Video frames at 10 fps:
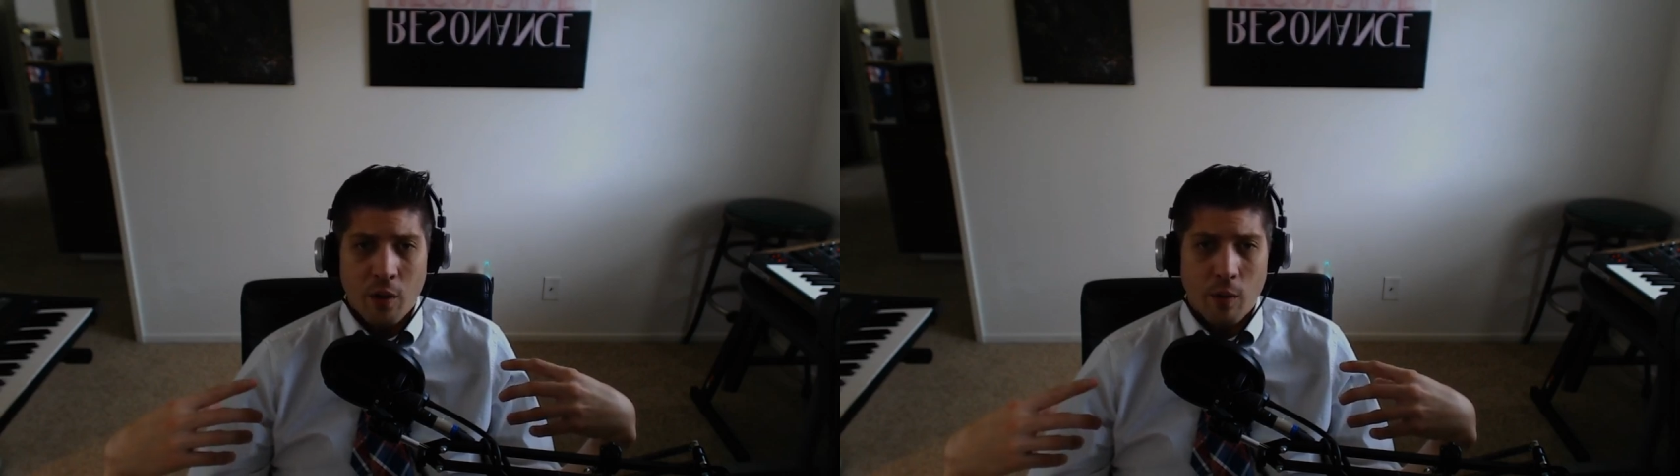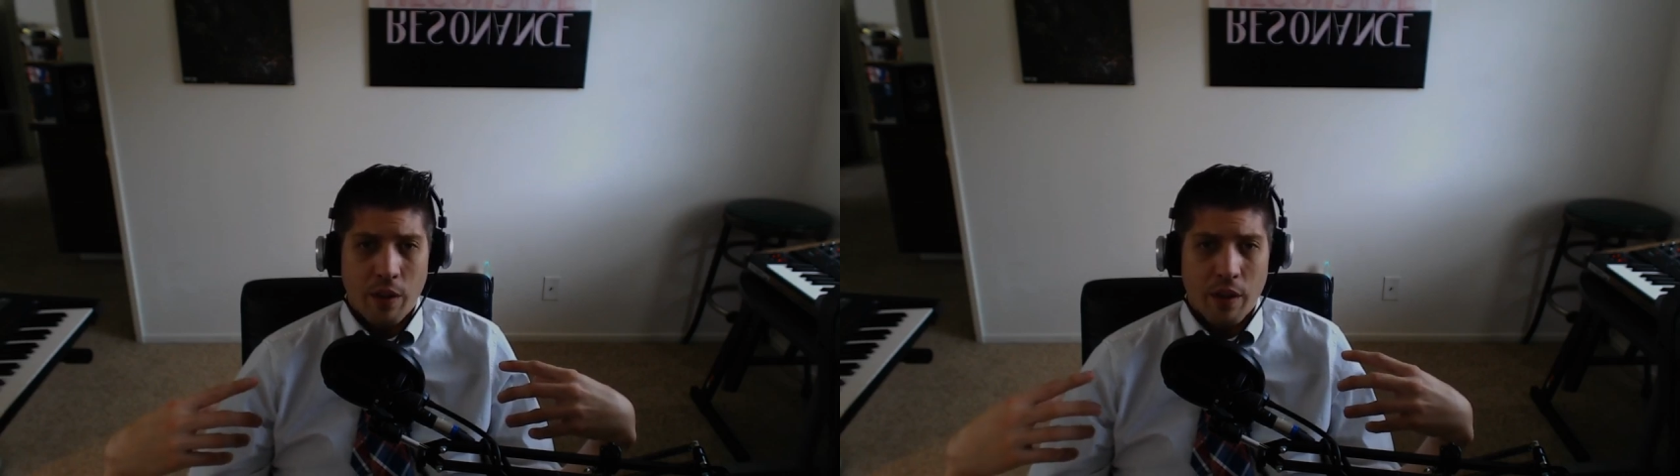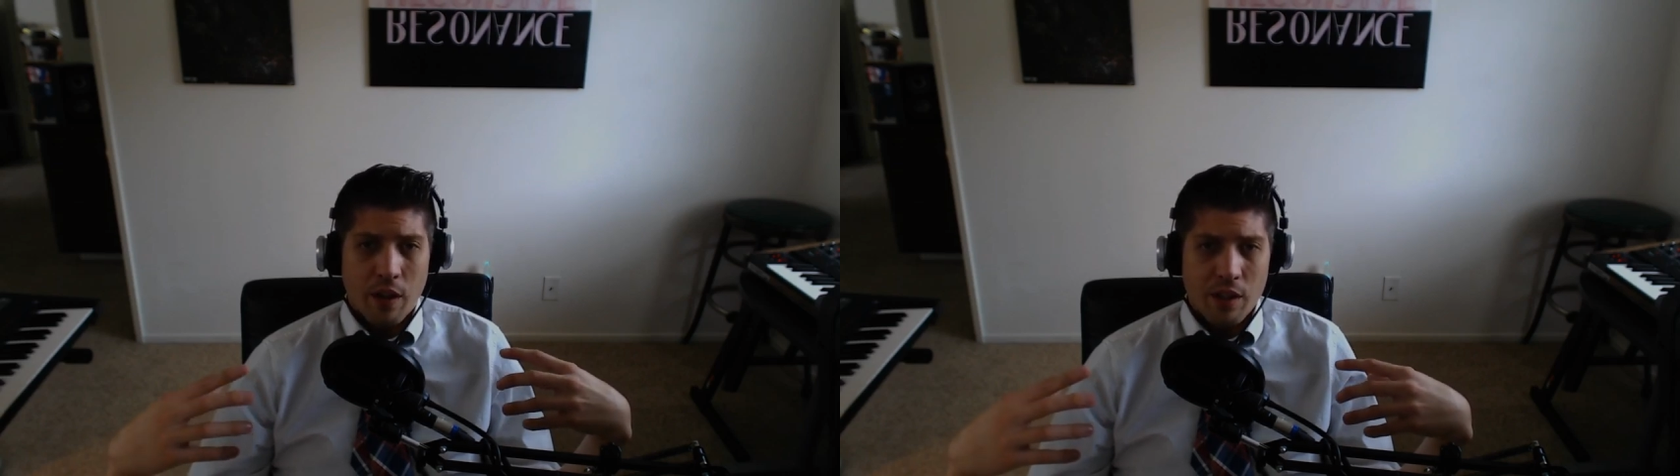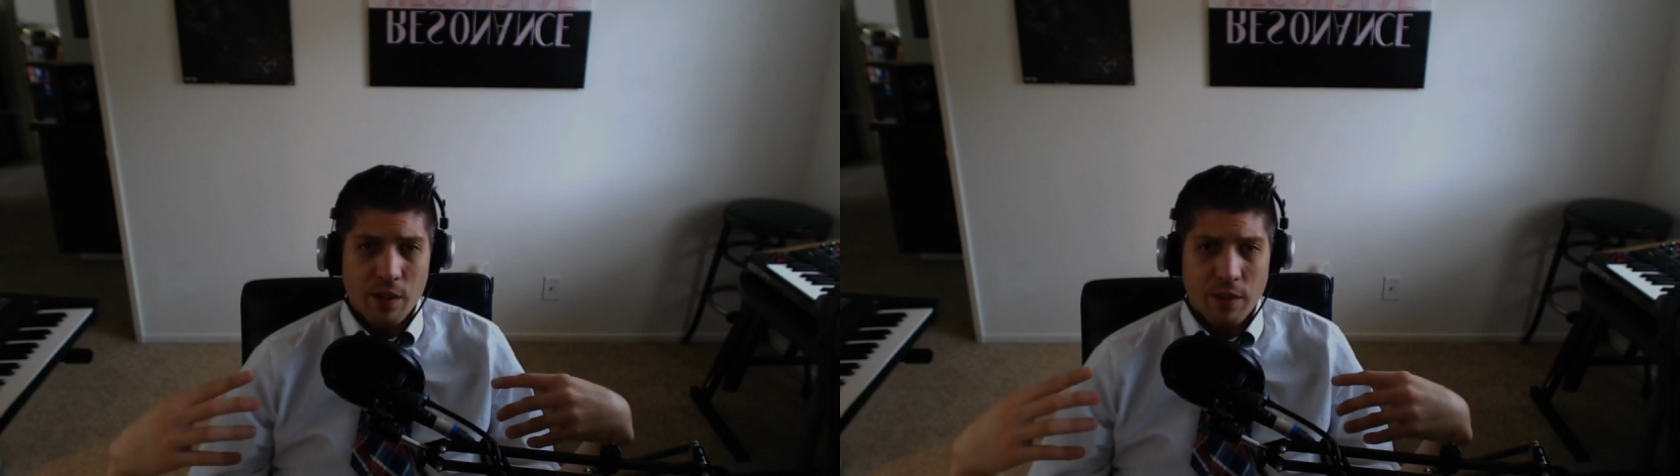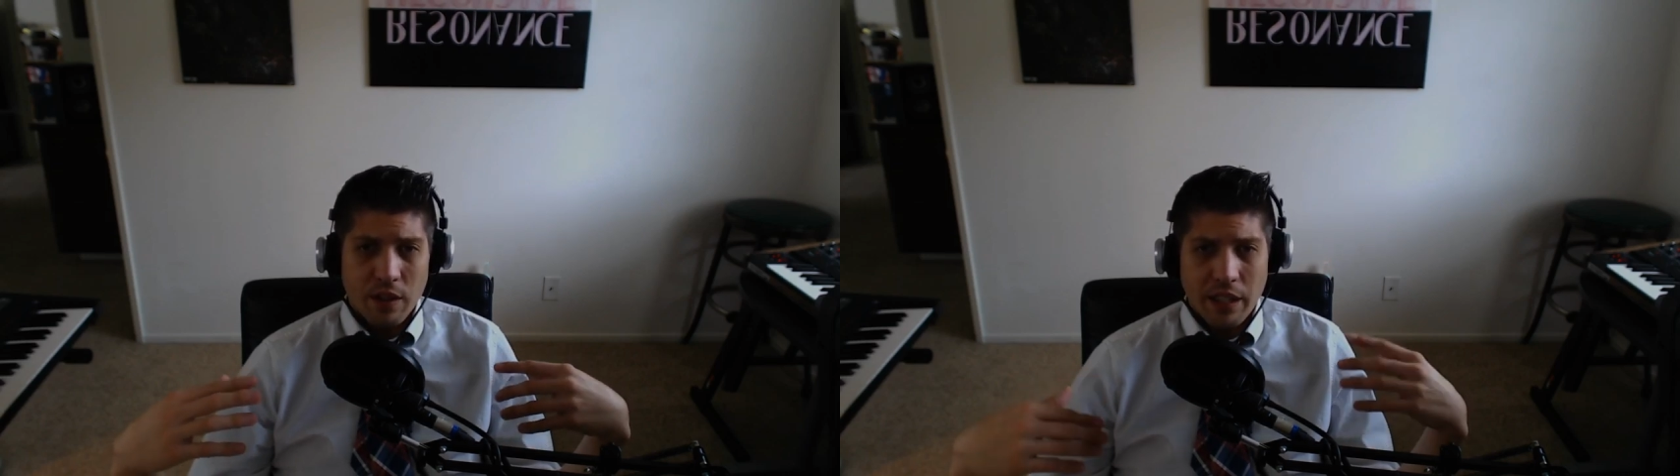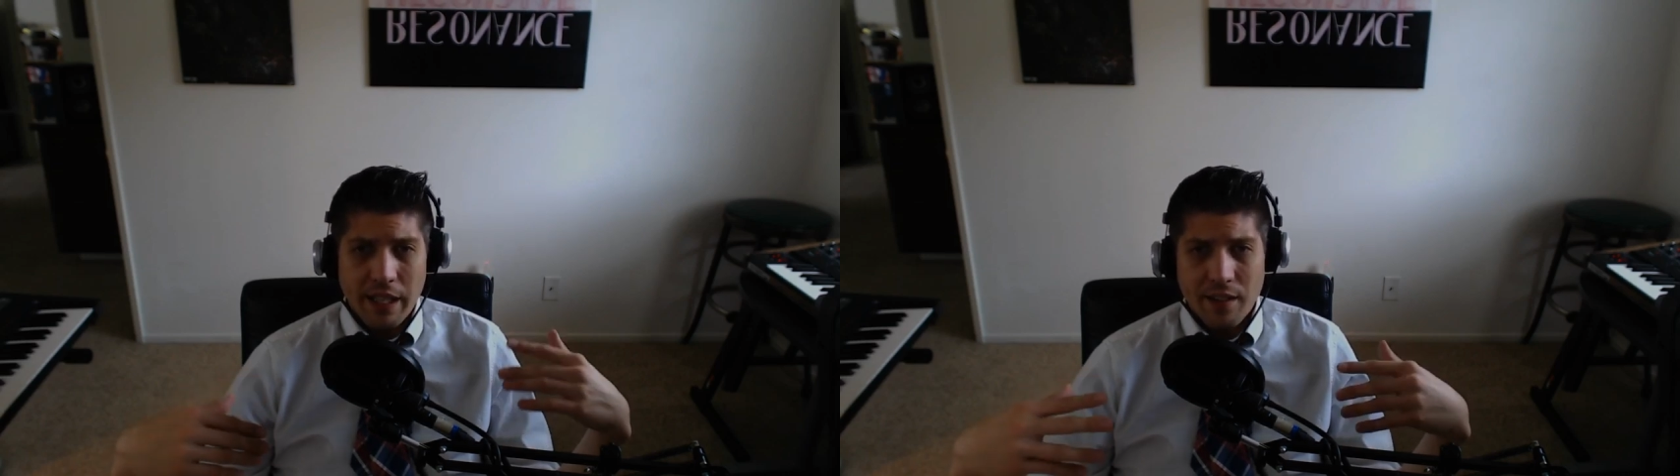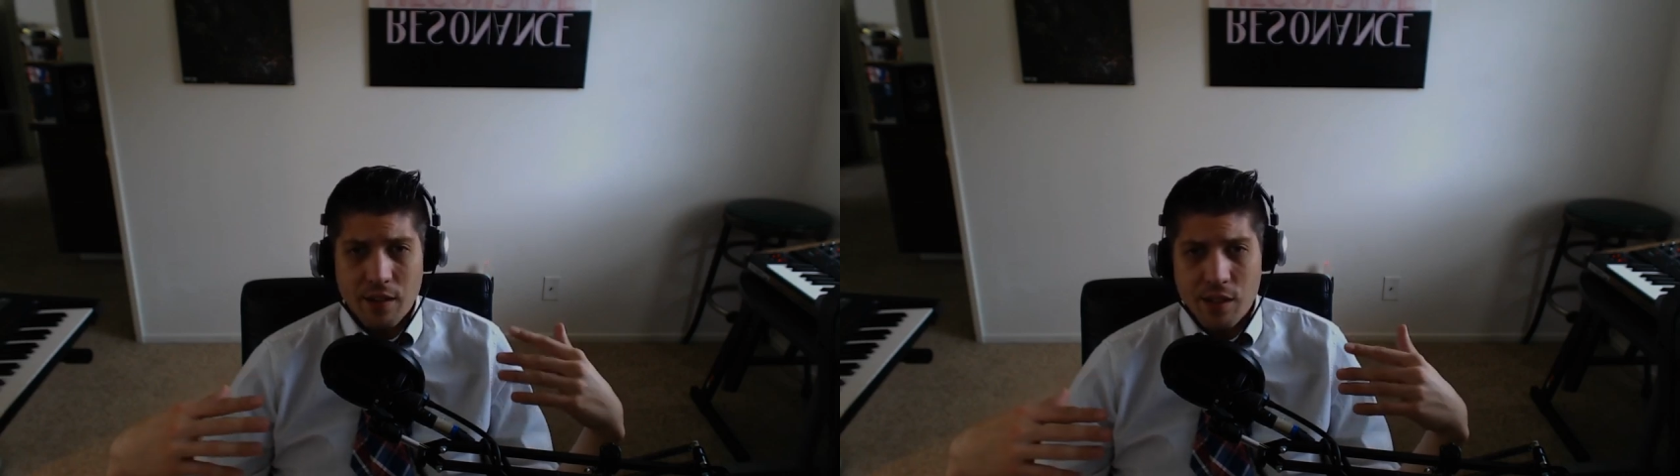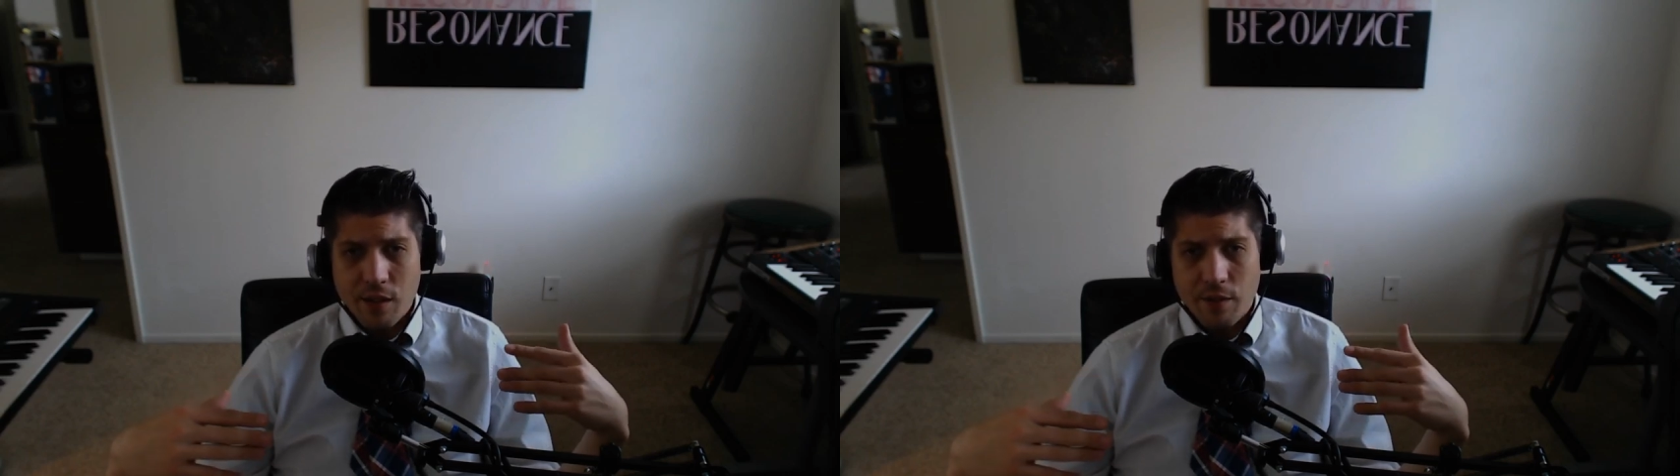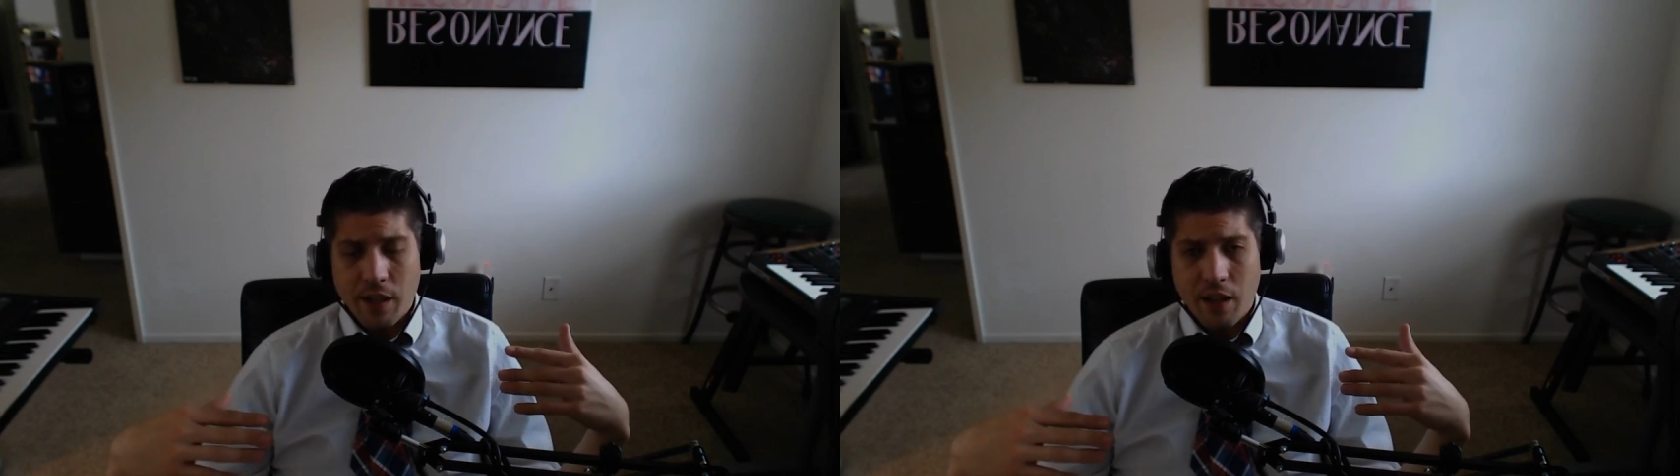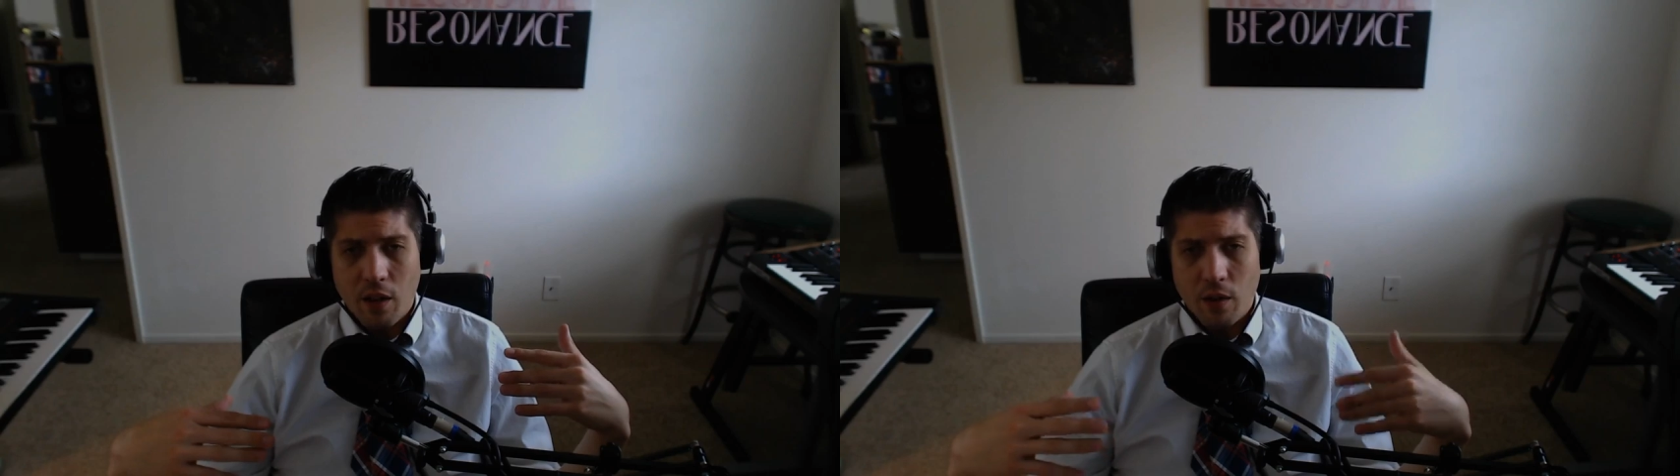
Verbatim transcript: where there are different layers of hell